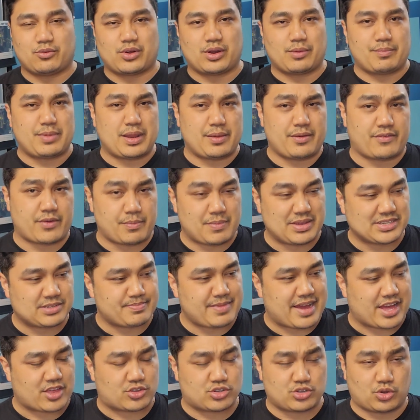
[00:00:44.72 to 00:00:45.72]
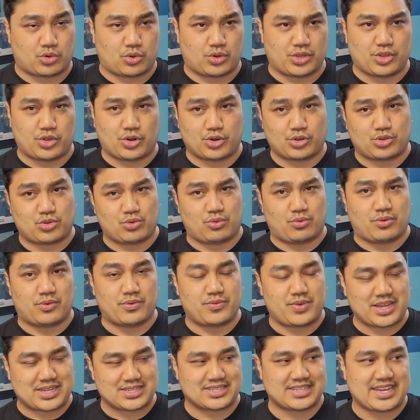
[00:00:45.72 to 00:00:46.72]
a bit of a mismatch. So in order to
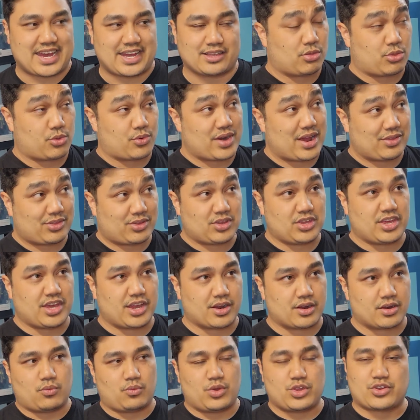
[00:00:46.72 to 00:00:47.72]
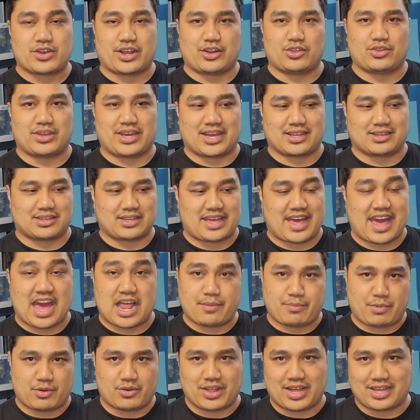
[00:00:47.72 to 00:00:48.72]
fix that, throughout the year, we tried to get anime
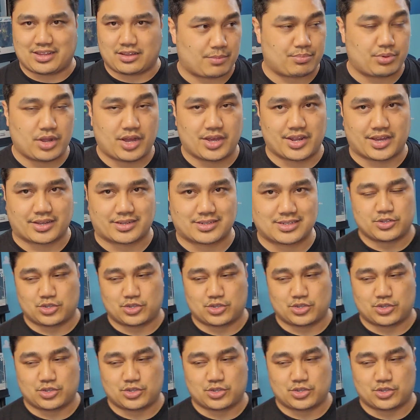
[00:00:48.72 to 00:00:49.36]
related products.